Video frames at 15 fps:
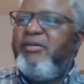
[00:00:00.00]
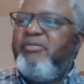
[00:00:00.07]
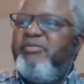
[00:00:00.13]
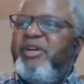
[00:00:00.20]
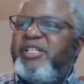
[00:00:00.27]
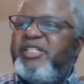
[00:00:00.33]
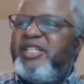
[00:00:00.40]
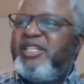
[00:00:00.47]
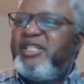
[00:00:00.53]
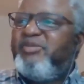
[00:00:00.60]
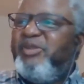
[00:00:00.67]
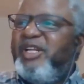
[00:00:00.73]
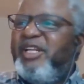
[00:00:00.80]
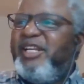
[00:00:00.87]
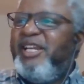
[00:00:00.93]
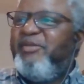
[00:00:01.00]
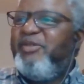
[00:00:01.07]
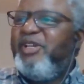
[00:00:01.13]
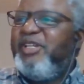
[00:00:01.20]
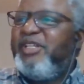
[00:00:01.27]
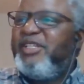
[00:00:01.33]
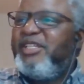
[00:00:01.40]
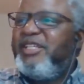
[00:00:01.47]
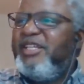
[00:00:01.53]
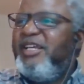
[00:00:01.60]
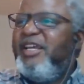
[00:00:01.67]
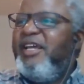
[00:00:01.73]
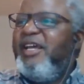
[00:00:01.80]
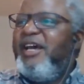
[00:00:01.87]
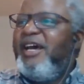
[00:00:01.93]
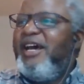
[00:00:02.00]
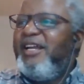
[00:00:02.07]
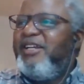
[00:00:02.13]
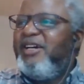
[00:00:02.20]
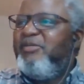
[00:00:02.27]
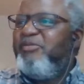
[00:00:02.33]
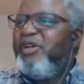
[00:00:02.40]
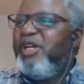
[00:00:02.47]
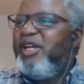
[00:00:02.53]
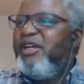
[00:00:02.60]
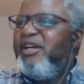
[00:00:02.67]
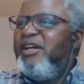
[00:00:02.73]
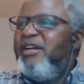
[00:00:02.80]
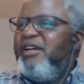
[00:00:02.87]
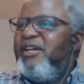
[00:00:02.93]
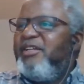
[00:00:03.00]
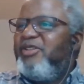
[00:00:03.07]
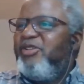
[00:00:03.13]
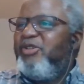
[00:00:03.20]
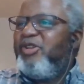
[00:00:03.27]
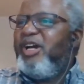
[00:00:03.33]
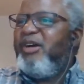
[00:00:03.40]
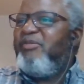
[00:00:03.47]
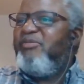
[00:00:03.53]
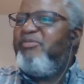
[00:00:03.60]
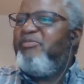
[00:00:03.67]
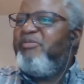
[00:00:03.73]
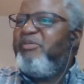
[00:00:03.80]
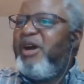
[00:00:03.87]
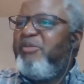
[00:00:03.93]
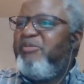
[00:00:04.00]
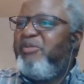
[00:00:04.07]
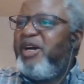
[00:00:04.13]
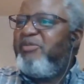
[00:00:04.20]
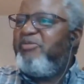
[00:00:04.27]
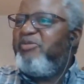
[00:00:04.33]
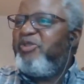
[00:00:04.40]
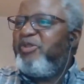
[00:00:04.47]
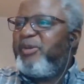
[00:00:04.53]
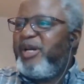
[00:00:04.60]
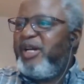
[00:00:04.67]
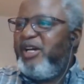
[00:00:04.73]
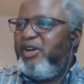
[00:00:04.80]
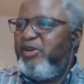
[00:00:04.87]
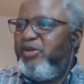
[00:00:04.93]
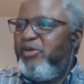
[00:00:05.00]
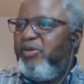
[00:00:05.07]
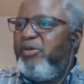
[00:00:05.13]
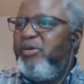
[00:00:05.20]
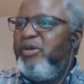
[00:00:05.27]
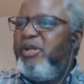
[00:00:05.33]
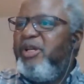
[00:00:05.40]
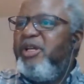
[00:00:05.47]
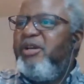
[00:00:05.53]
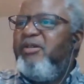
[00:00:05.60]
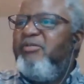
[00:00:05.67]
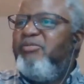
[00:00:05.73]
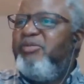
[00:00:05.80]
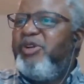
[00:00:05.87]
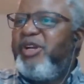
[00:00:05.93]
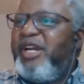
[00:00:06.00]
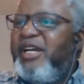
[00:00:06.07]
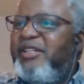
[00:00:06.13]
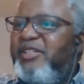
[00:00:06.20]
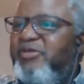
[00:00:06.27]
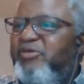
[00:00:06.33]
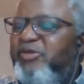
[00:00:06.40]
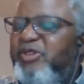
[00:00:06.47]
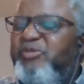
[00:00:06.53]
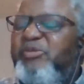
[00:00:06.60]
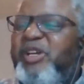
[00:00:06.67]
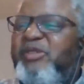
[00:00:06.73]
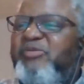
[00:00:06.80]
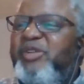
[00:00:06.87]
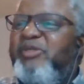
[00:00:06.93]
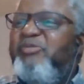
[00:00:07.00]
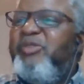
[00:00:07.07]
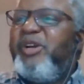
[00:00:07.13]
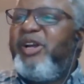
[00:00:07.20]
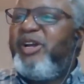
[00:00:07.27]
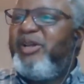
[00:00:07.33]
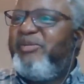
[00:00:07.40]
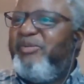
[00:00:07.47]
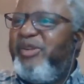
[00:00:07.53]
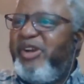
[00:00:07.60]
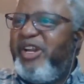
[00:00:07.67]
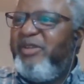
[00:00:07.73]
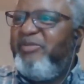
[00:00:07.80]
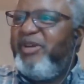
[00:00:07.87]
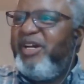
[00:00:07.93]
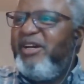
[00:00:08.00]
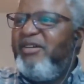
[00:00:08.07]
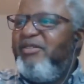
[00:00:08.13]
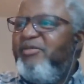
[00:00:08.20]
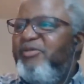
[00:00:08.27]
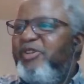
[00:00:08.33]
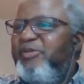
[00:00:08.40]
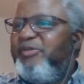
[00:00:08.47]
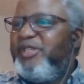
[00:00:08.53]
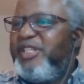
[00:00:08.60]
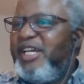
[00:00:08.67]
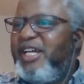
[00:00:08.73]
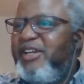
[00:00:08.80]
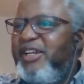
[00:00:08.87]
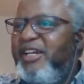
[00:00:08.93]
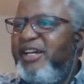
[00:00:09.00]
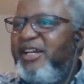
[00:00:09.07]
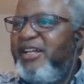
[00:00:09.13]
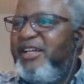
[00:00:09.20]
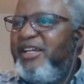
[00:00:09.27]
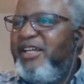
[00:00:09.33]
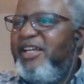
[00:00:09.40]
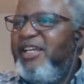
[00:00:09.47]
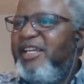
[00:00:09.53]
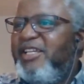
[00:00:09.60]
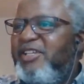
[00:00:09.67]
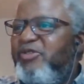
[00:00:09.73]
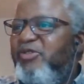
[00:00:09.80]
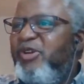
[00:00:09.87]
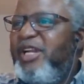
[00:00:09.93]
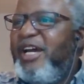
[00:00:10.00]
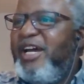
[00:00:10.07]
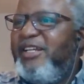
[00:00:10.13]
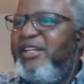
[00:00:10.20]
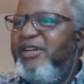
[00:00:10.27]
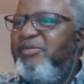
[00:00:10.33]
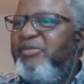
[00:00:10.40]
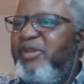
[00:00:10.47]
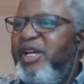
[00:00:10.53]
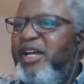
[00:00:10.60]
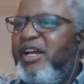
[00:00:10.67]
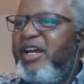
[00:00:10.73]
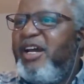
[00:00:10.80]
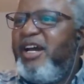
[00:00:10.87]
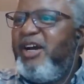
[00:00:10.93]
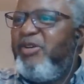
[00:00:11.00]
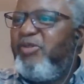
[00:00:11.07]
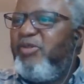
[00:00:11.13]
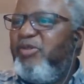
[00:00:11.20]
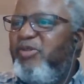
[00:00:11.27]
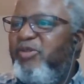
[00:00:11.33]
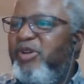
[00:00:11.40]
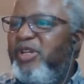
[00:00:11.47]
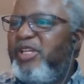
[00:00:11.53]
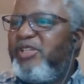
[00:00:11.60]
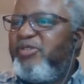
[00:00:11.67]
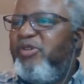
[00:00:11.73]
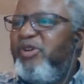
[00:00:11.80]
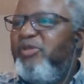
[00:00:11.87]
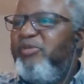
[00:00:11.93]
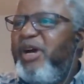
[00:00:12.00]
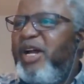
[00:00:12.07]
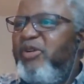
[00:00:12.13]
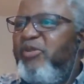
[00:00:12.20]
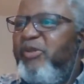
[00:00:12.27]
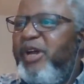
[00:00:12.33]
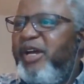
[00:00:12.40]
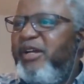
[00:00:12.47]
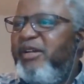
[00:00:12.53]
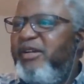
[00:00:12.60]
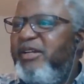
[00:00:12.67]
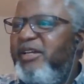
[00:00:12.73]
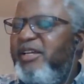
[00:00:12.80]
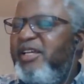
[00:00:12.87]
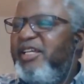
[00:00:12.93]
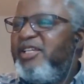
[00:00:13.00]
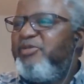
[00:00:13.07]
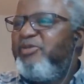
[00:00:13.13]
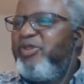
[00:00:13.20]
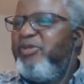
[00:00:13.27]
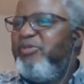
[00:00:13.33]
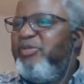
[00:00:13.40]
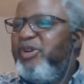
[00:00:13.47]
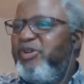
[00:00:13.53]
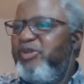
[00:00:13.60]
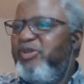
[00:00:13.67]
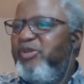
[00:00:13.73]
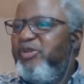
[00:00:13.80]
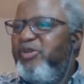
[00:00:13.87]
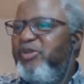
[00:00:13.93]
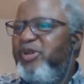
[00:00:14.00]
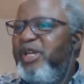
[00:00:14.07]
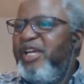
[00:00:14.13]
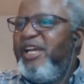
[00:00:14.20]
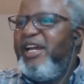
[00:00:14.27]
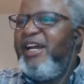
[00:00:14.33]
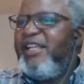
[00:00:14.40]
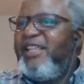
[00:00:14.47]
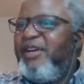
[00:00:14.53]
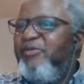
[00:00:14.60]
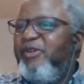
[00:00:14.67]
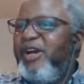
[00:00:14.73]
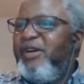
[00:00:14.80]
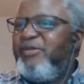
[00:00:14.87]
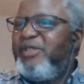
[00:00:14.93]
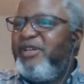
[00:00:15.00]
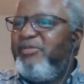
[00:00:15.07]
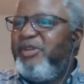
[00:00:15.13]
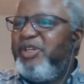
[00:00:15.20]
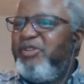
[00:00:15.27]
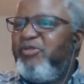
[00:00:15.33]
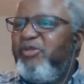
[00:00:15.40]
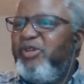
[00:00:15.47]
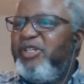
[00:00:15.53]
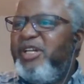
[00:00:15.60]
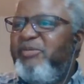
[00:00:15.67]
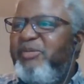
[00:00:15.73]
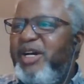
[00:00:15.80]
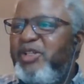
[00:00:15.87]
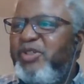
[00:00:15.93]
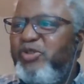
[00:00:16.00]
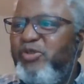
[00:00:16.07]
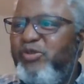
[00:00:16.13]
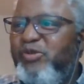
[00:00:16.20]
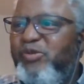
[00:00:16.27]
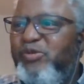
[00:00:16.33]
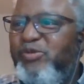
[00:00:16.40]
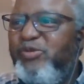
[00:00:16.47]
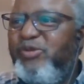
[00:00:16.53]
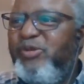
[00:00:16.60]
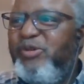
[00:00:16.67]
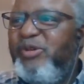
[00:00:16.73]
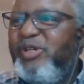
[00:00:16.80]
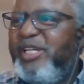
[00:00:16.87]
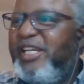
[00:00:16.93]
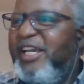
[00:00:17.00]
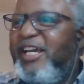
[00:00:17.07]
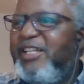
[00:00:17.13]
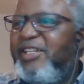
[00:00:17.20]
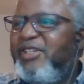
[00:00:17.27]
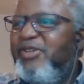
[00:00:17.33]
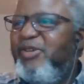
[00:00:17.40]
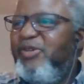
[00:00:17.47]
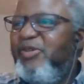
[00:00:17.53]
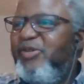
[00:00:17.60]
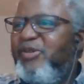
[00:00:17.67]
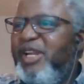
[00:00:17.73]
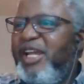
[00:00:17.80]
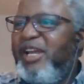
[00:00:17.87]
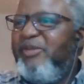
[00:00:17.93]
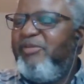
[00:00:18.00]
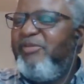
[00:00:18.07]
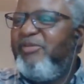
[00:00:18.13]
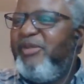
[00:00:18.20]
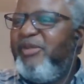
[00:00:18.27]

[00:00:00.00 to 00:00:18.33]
baptismal name is Adam. So you have Mamman from Kano, Braz, which may be Brema from Zaria, is called Adam. Karo is called Manuel, is from Borno. And then we have somebody called Damaturu. He has no name